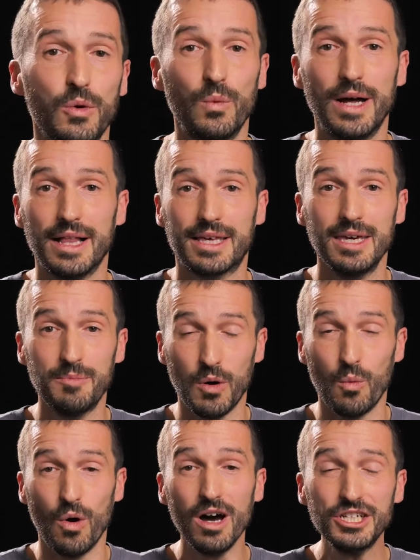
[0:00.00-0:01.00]
Well, keep
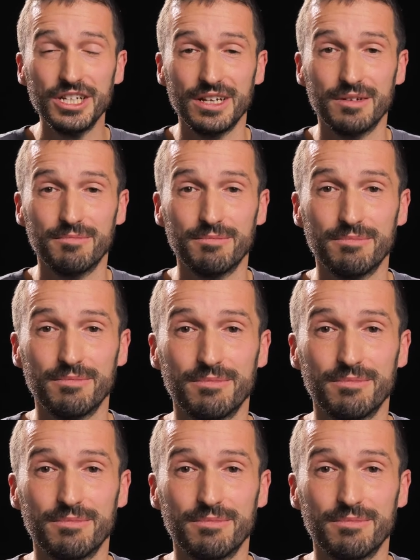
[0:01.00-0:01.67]
on watching!